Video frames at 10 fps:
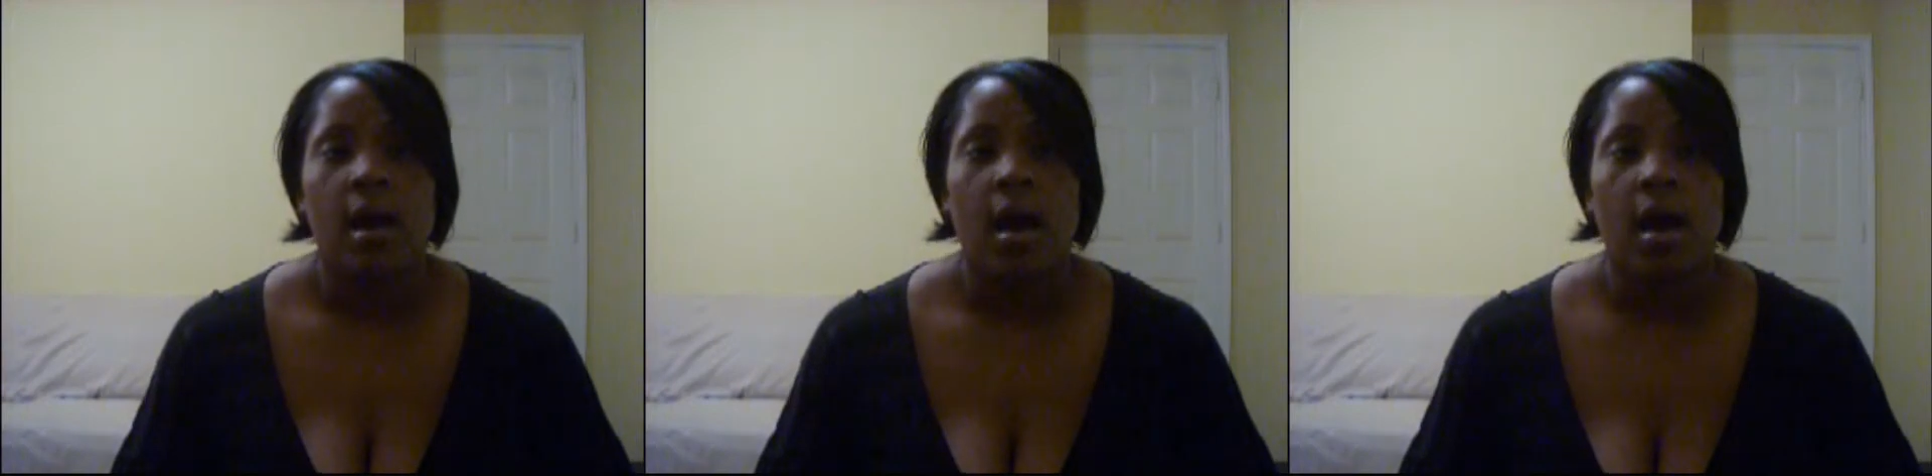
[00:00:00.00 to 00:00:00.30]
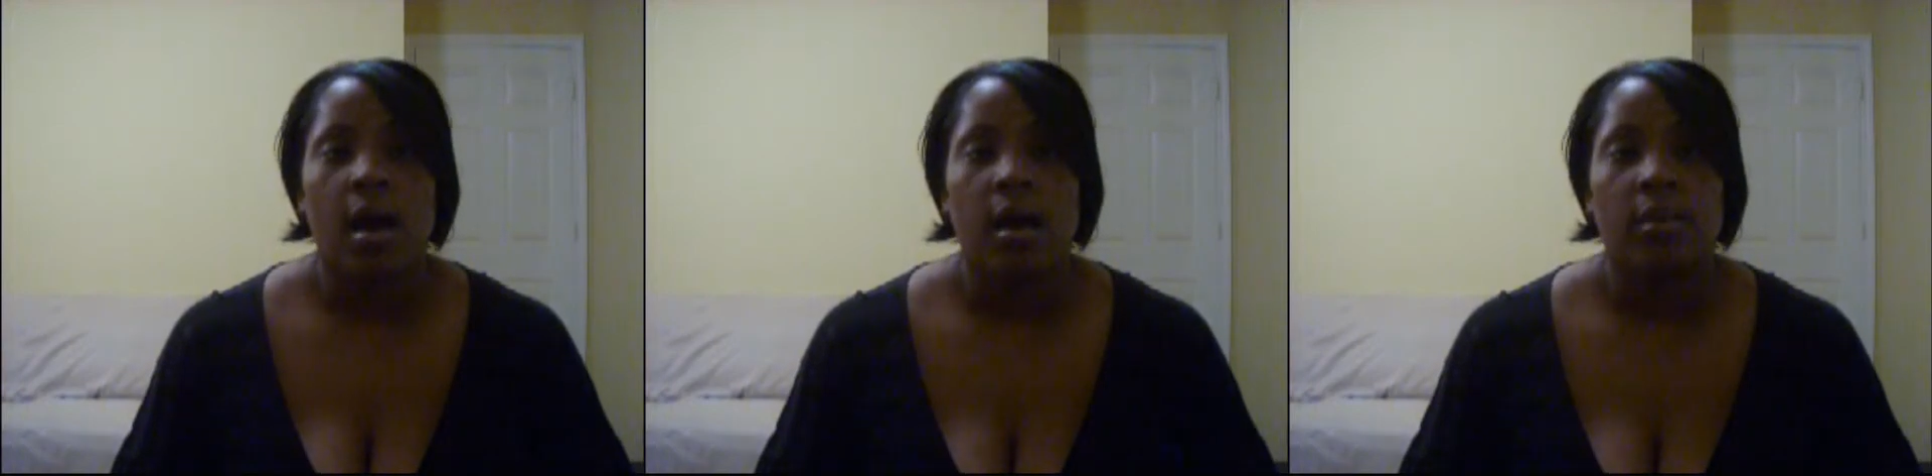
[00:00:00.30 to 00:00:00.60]

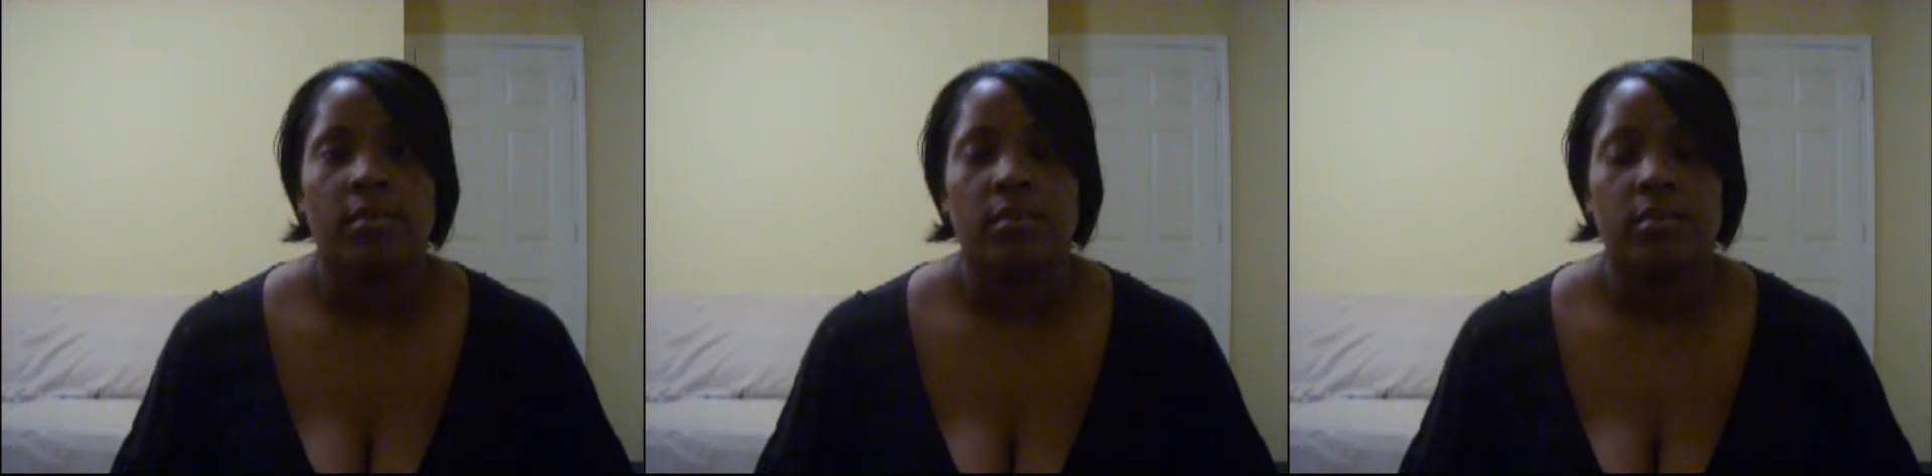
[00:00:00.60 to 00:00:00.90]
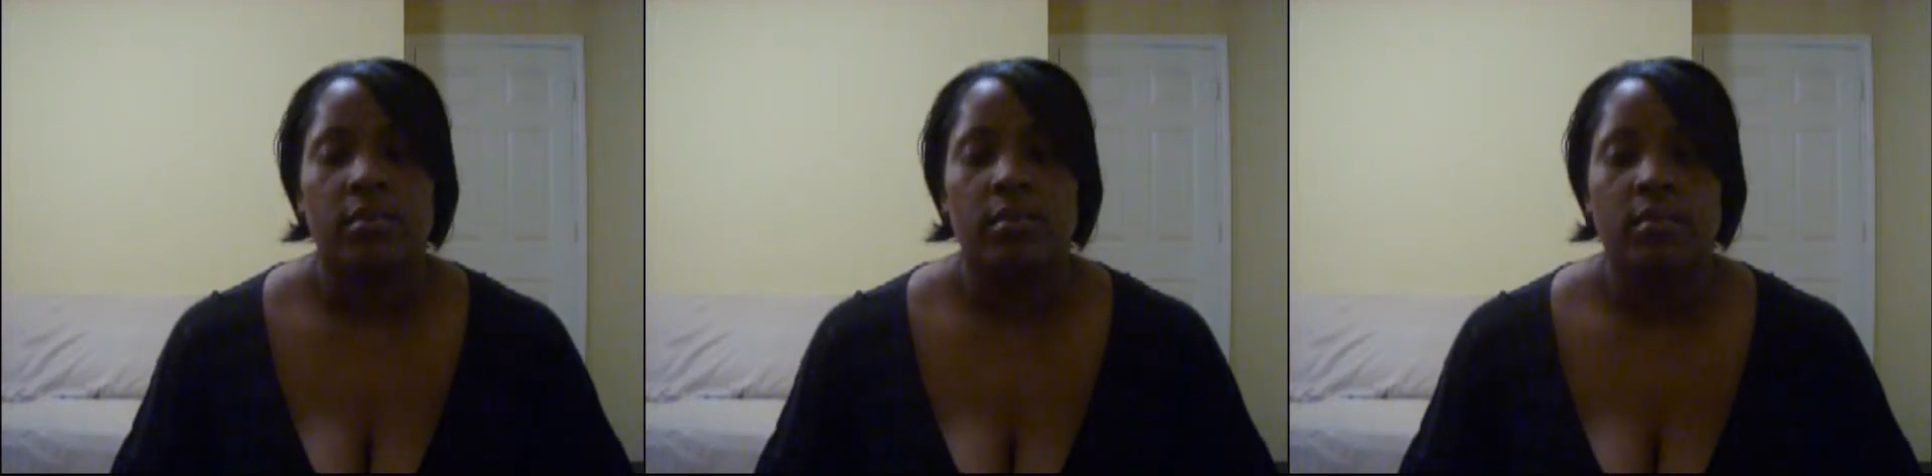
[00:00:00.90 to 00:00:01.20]

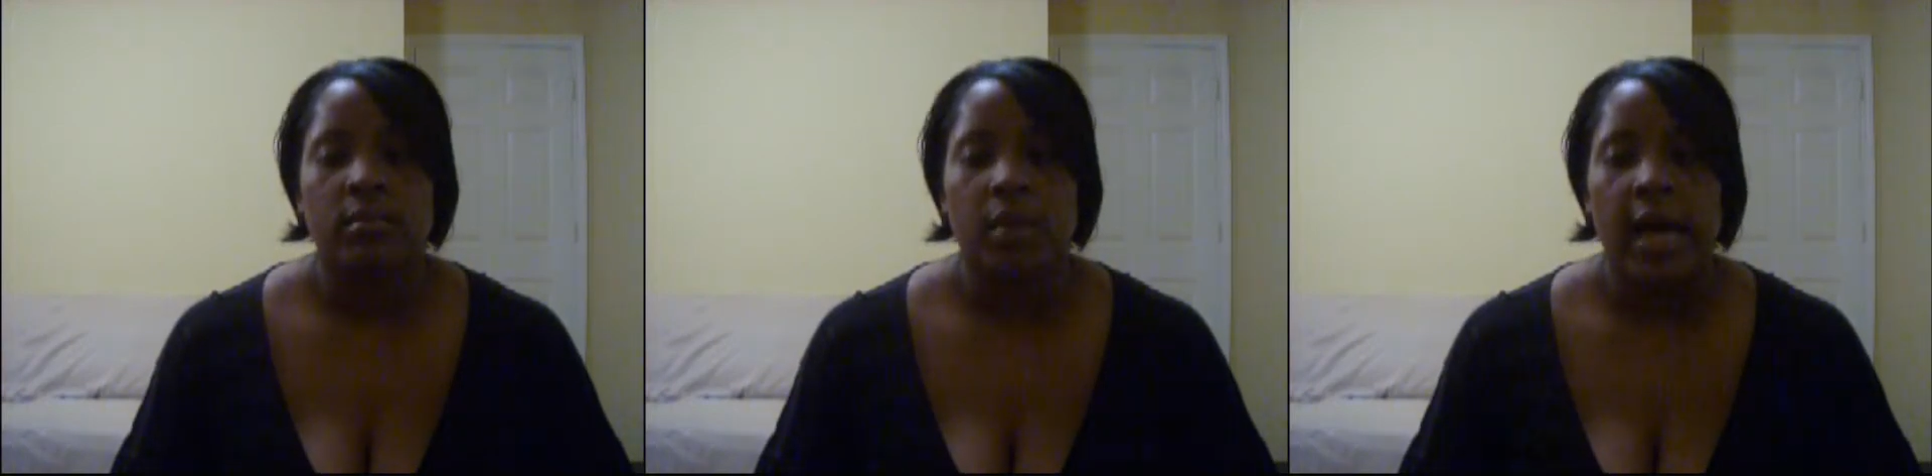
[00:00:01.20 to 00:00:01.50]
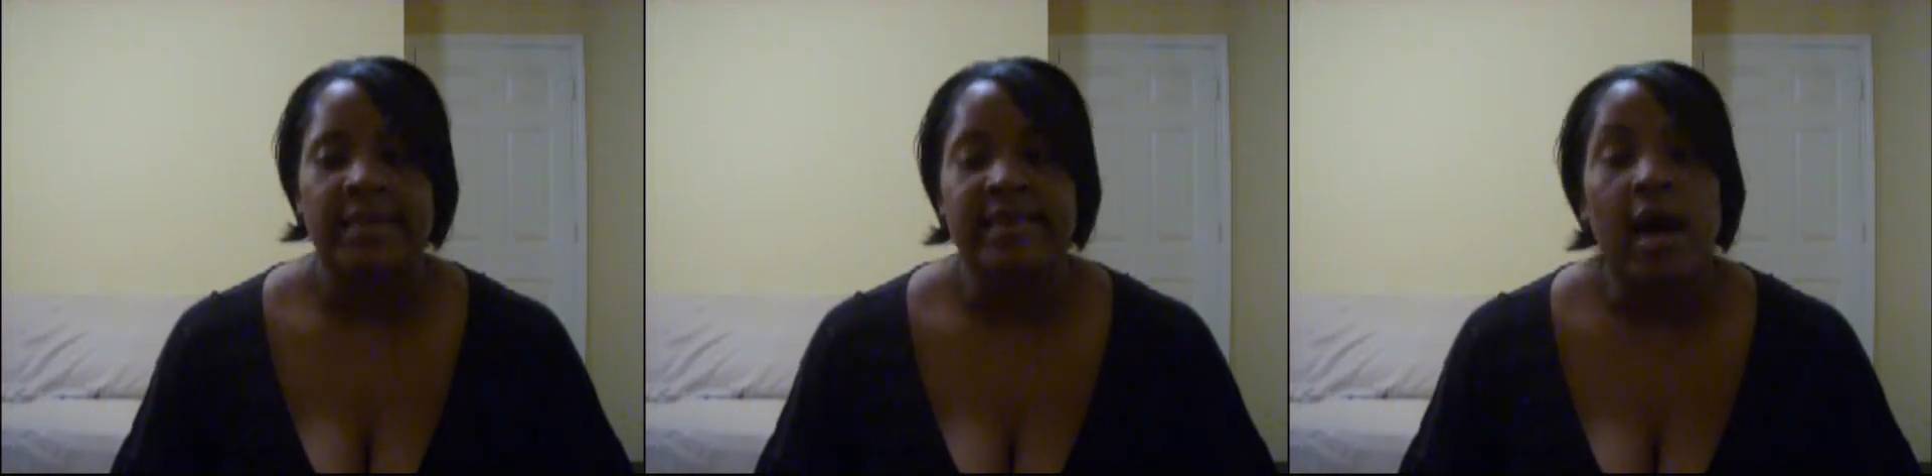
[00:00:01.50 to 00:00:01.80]

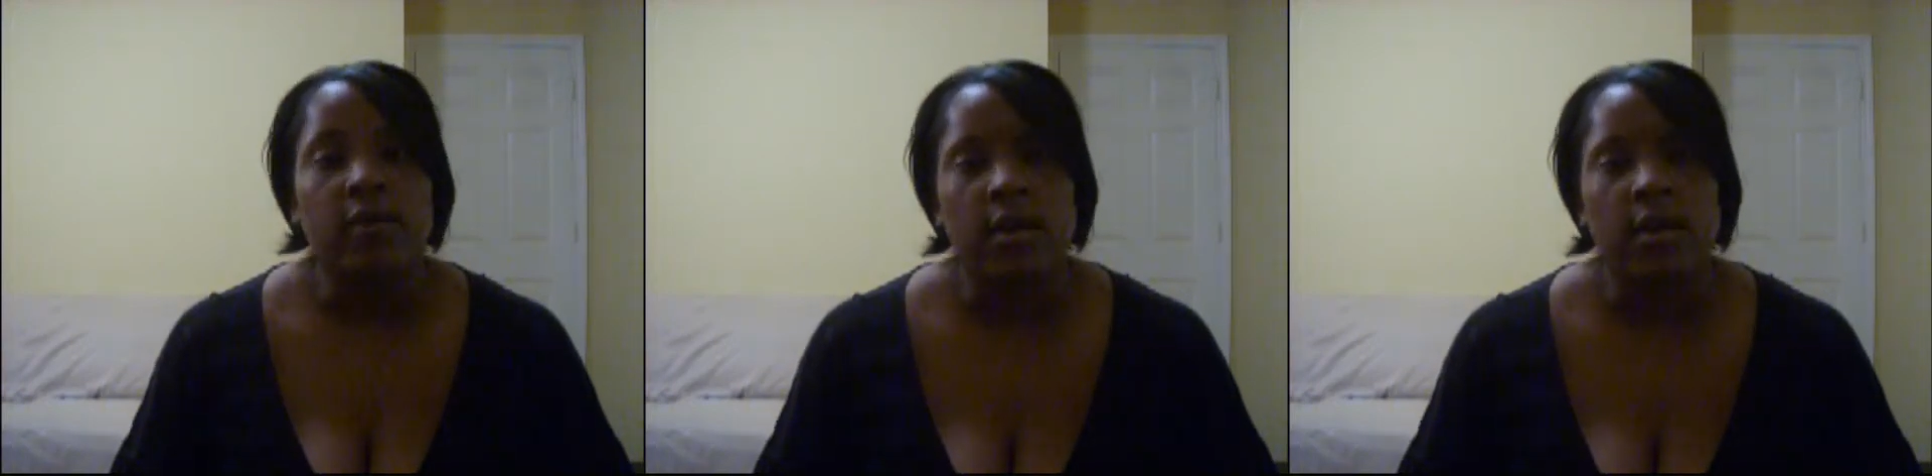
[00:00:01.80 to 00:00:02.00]
I doubt